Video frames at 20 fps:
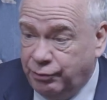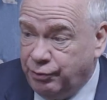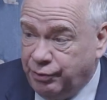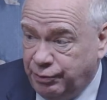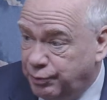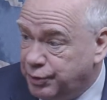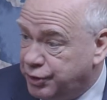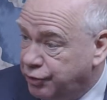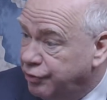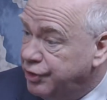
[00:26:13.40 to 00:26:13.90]

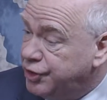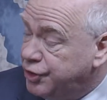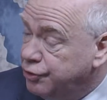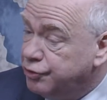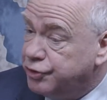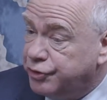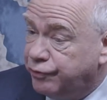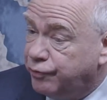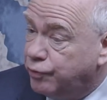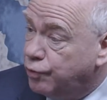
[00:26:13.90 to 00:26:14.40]
which are issues
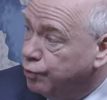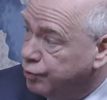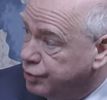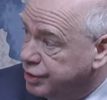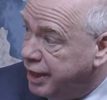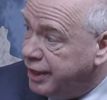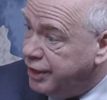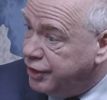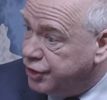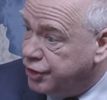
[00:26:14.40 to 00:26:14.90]
of
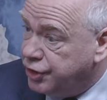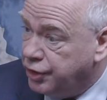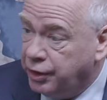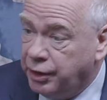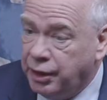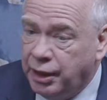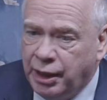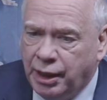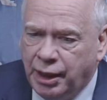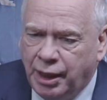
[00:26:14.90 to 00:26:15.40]
causation,
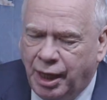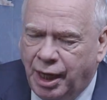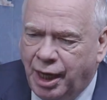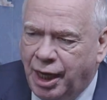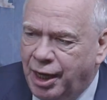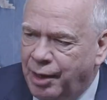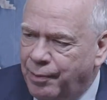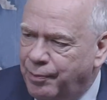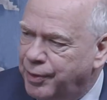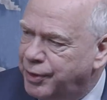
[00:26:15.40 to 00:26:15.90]

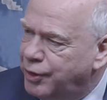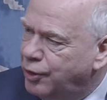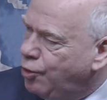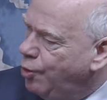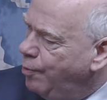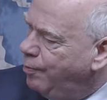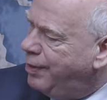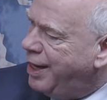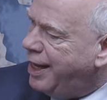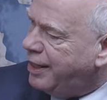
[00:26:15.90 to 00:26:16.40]
uh, but the
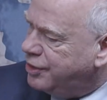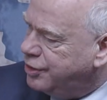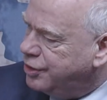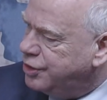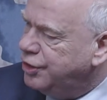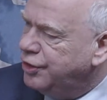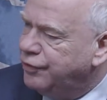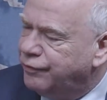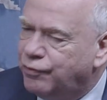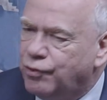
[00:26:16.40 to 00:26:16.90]

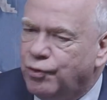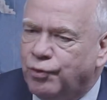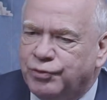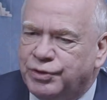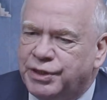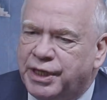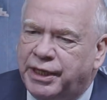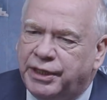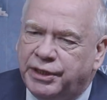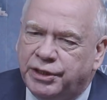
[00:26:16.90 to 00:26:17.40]
complexity of
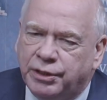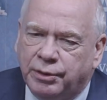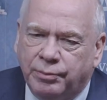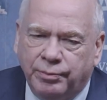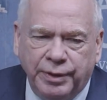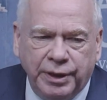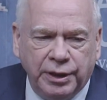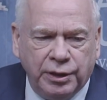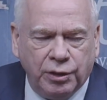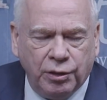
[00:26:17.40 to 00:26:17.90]
causation
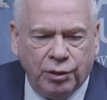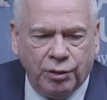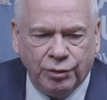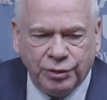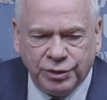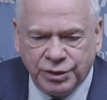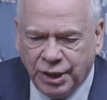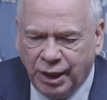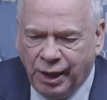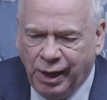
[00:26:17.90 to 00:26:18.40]

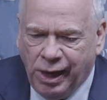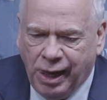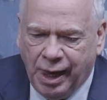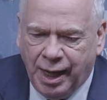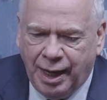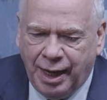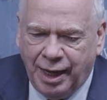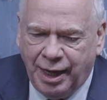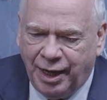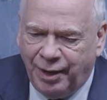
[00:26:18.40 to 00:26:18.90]
because
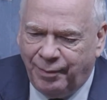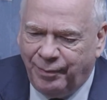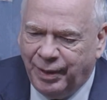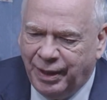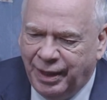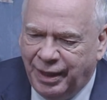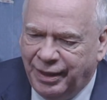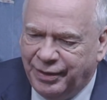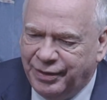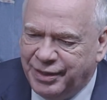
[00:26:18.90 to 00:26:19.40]
um,
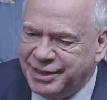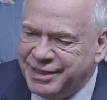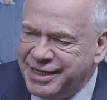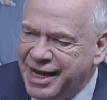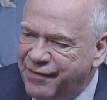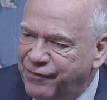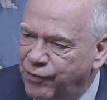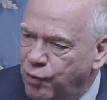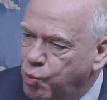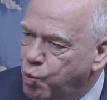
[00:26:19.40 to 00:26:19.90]
there's
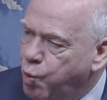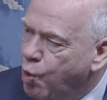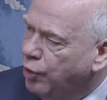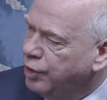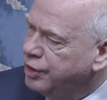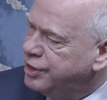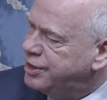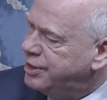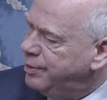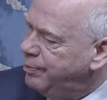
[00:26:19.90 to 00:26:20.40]
never
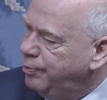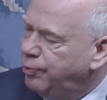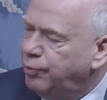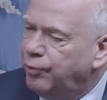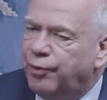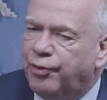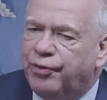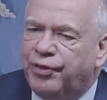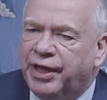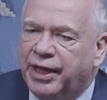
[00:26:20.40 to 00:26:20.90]
one simple
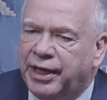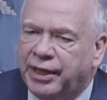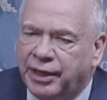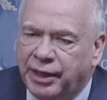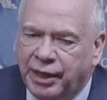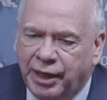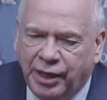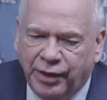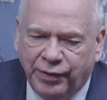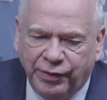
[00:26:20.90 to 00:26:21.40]
thing
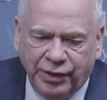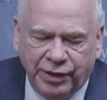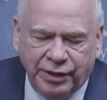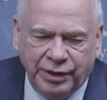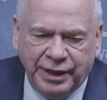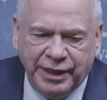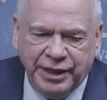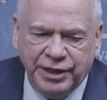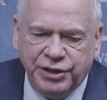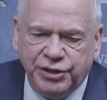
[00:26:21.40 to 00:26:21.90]
that
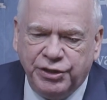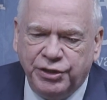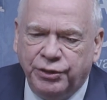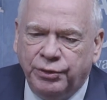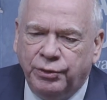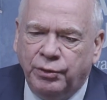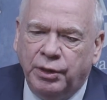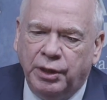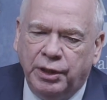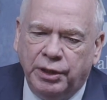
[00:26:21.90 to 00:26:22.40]
leads
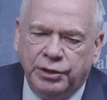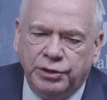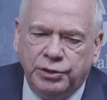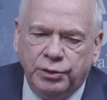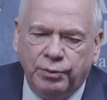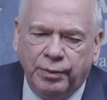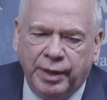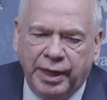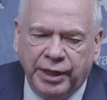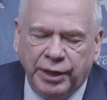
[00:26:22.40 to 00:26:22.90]
you to
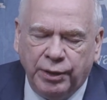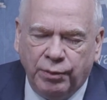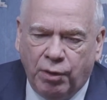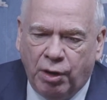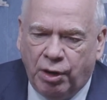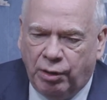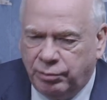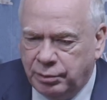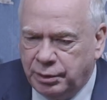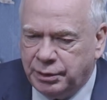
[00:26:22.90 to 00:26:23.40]
where you
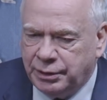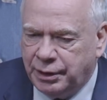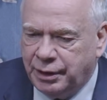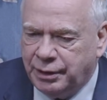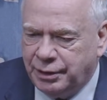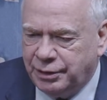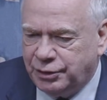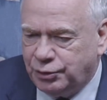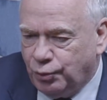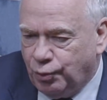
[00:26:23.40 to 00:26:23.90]
are. And, and
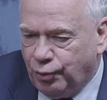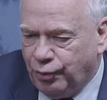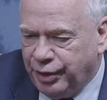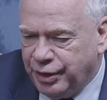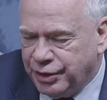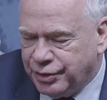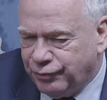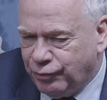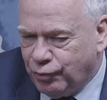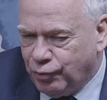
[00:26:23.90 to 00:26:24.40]

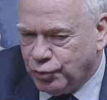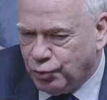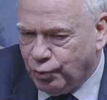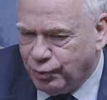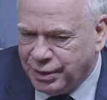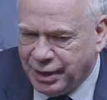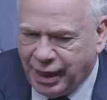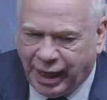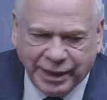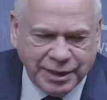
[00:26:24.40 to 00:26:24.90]
historians, of course, always
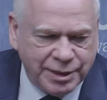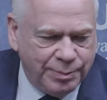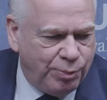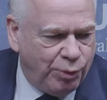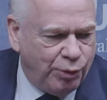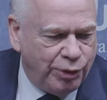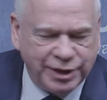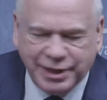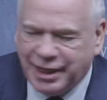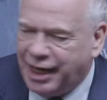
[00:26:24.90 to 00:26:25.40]
like to
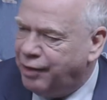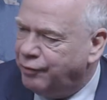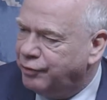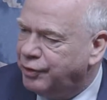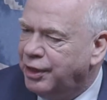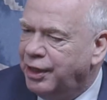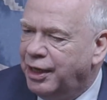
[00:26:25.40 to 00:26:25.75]
point out